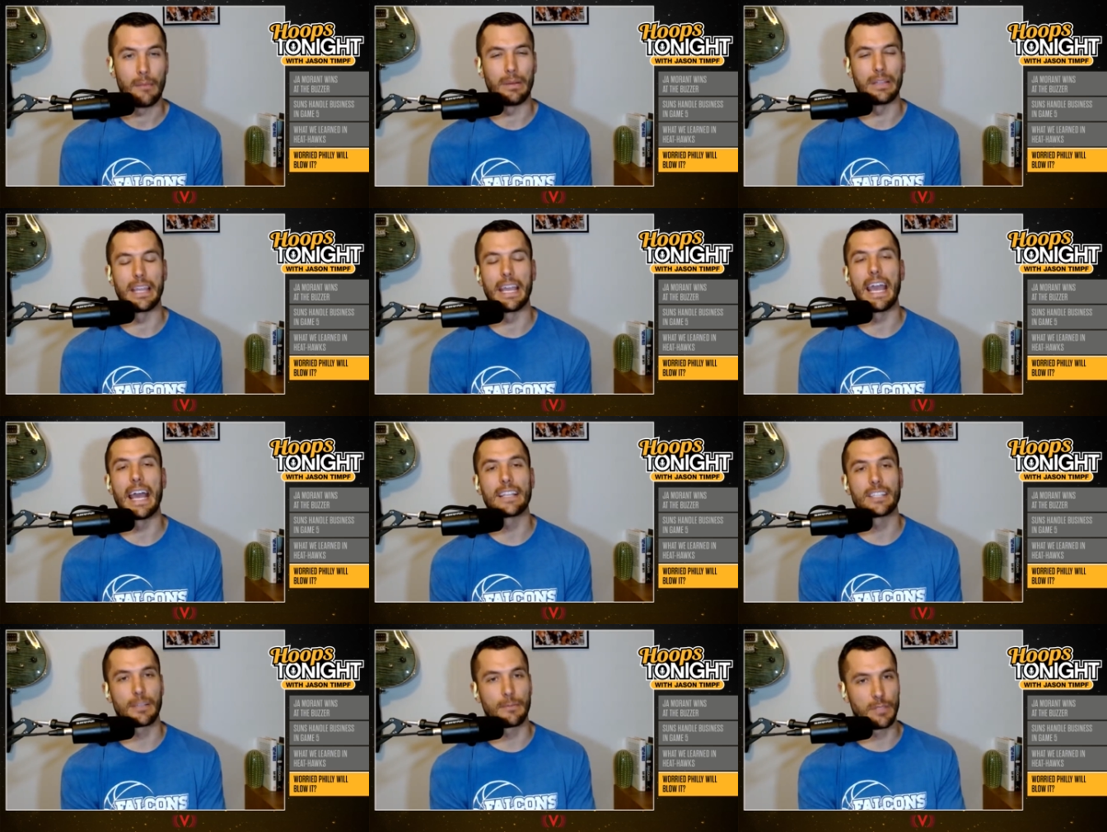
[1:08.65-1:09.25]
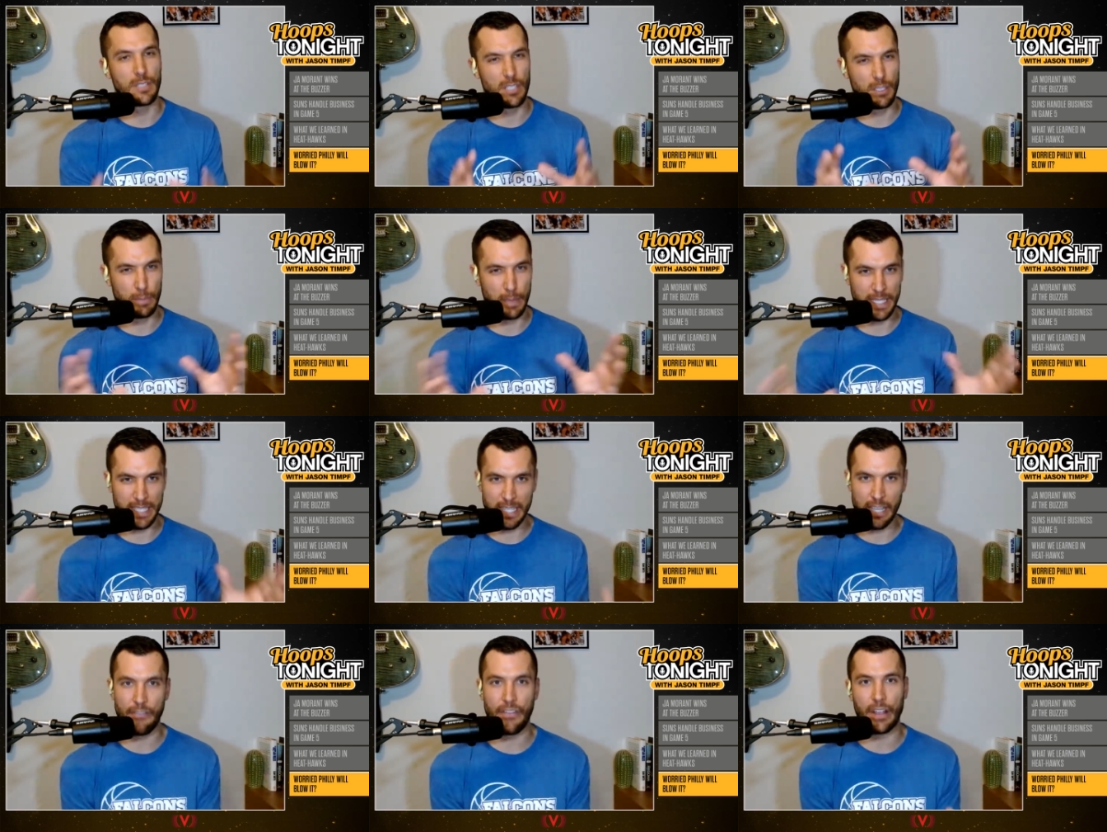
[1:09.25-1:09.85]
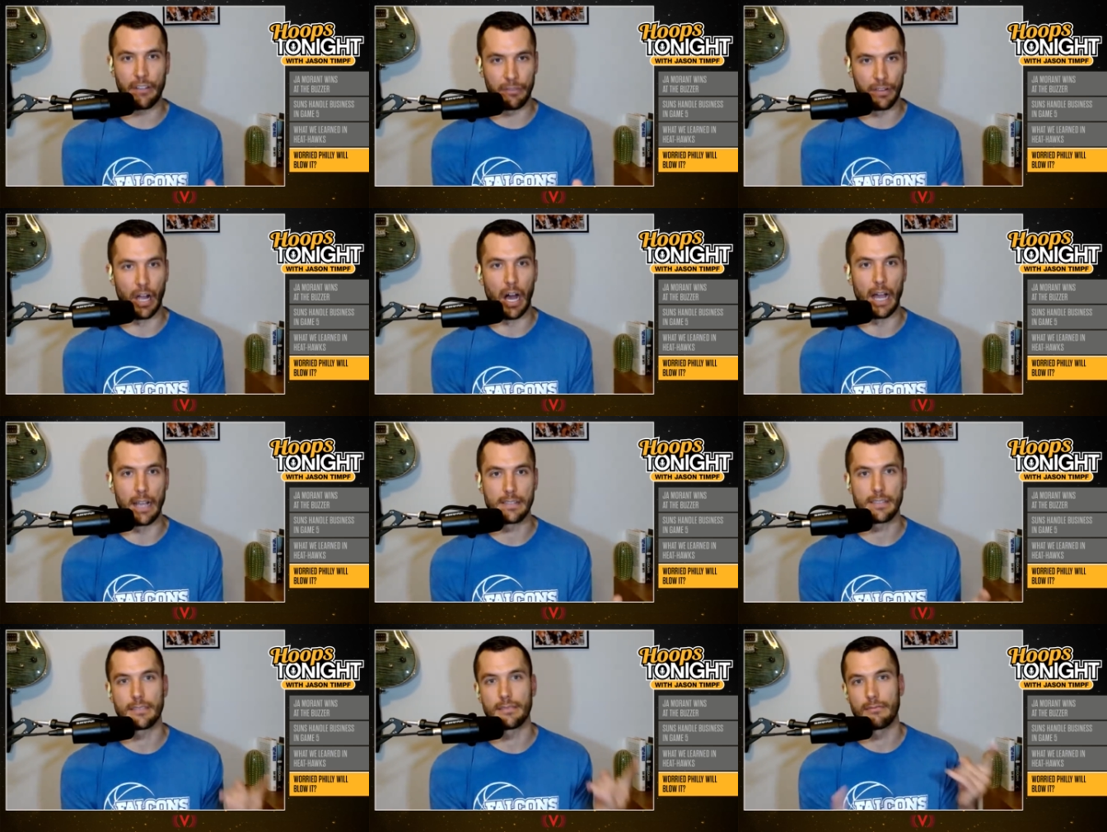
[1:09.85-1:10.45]
but they had some specific
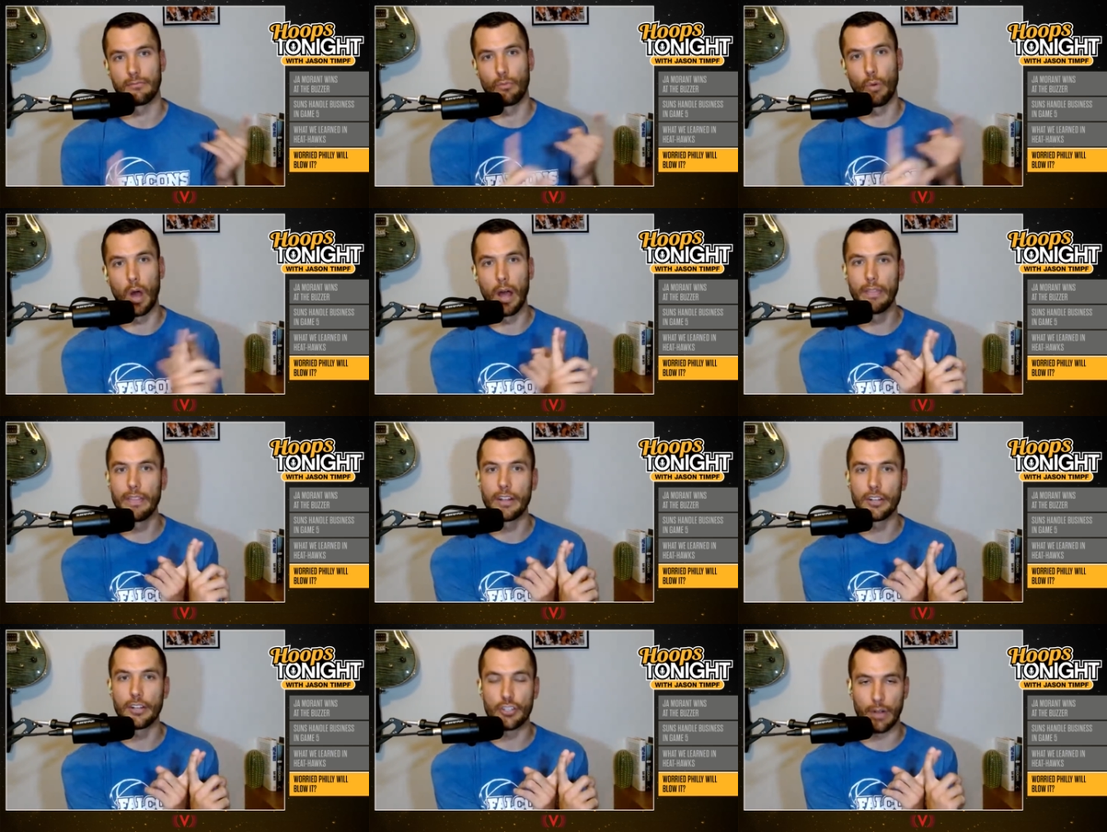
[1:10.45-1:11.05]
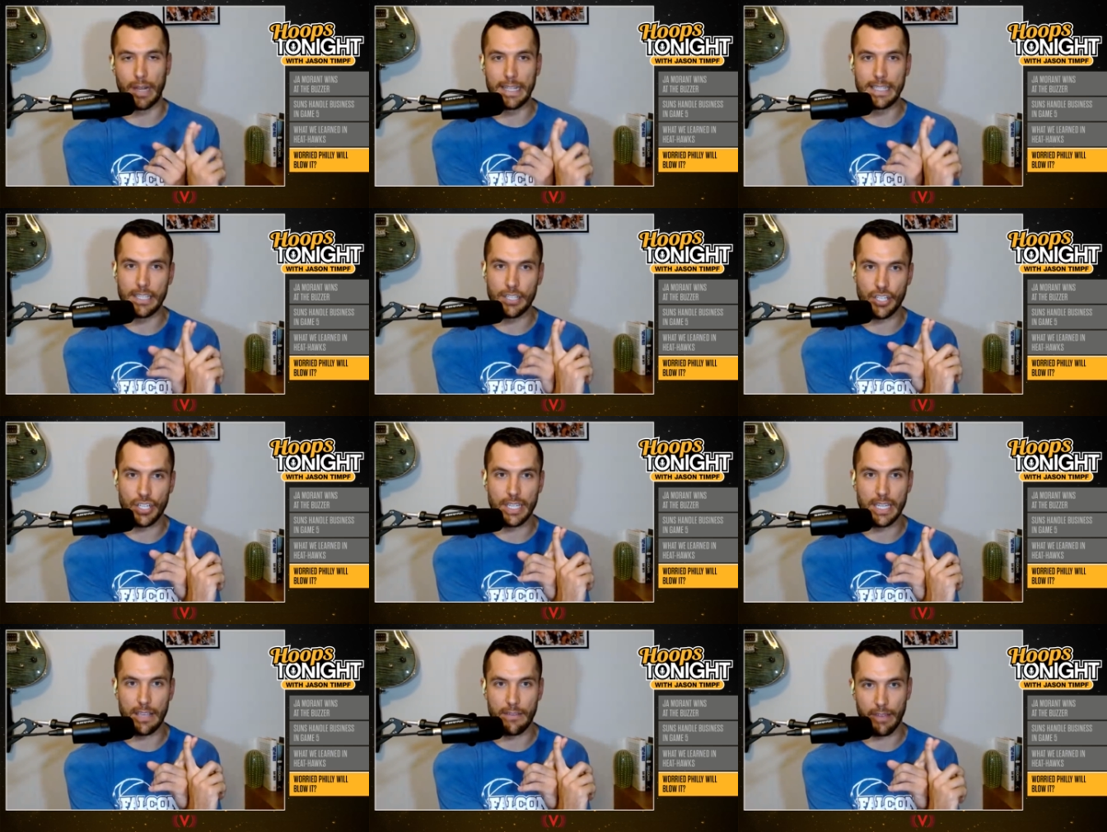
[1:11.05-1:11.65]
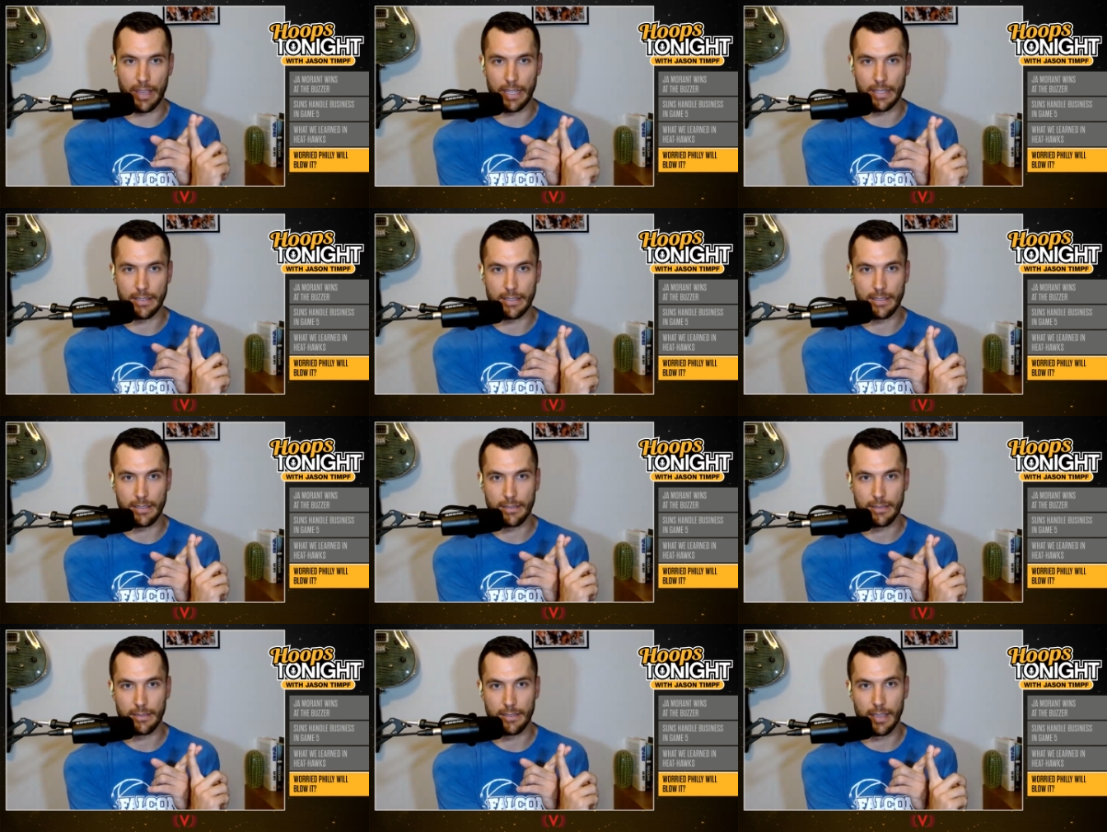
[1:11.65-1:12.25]
flaws. One, their transition
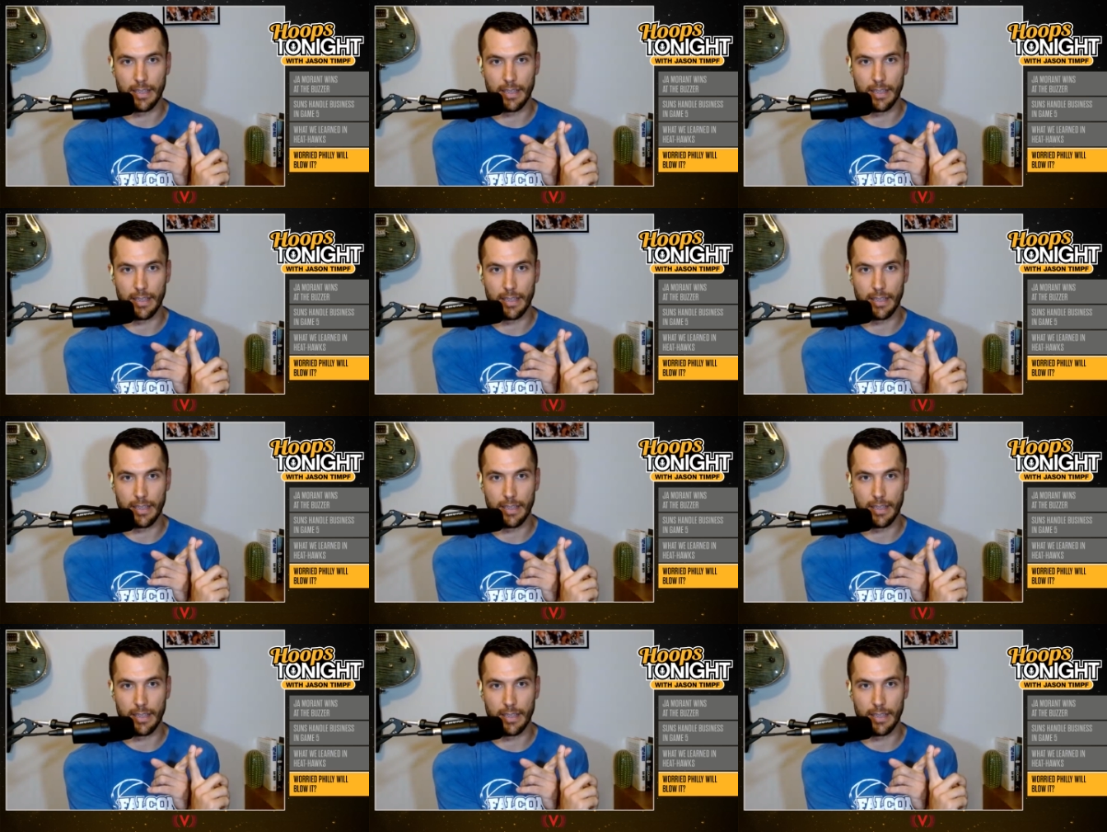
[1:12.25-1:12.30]
defense.